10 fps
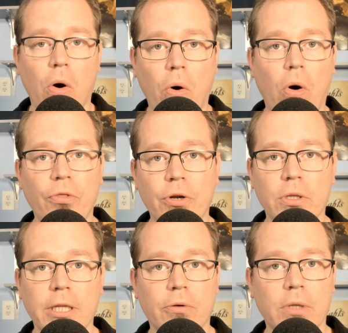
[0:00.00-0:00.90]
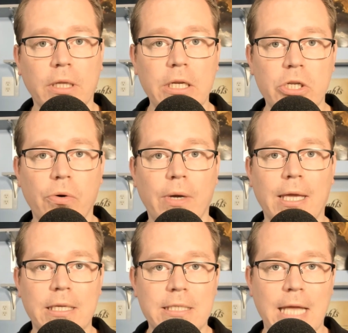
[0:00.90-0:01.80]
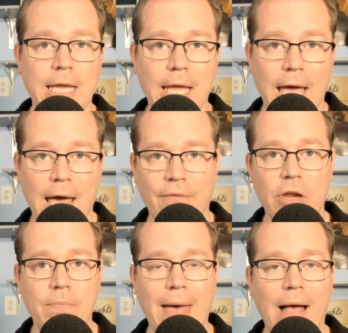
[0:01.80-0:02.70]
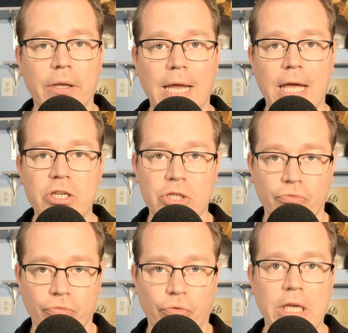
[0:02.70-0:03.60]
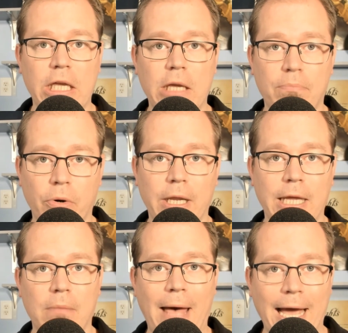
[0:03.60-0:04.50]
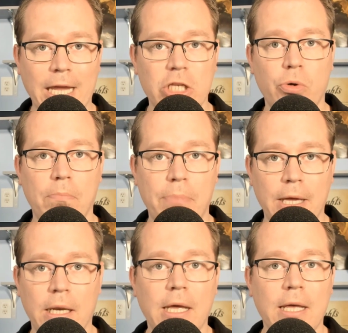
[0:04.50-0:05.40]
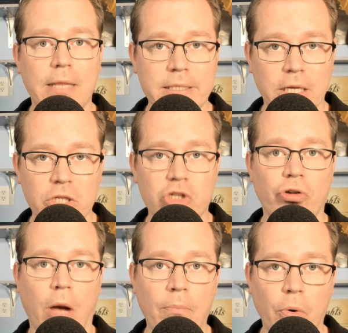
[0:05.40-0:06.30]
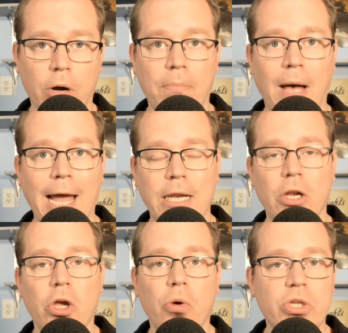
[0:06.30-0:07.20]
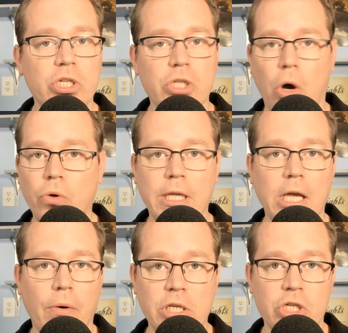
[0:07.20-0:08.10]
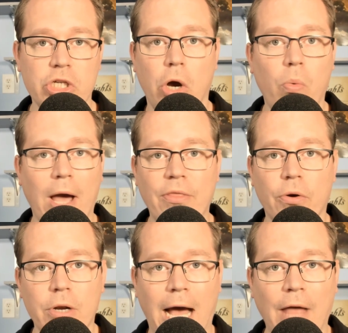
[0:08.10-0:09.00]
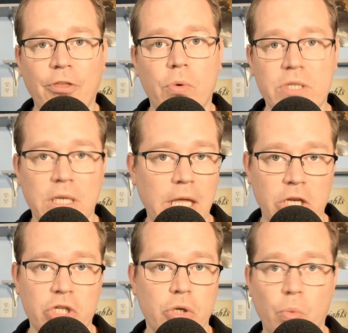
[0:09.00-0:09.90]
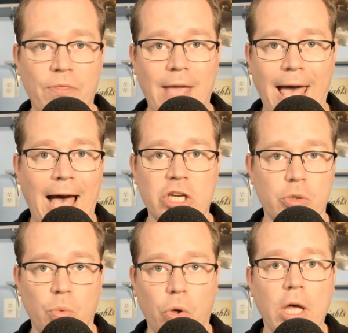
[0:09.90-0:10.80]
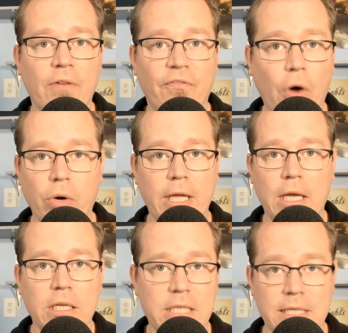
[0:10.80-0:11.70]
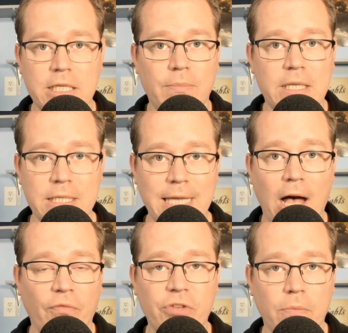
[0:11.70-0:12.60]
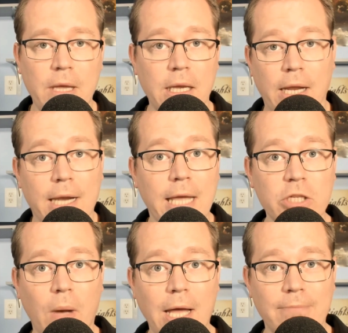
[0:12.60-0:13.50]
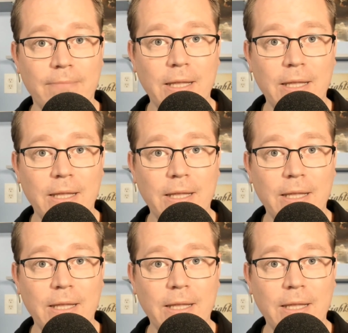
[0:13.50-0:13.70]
All they're literally doing is taking every ballot and just putting it back into a bin that says Trump or Biden, which is only going to show whether or not there was an issue with the actual voting system itself, Dominion. And guess what?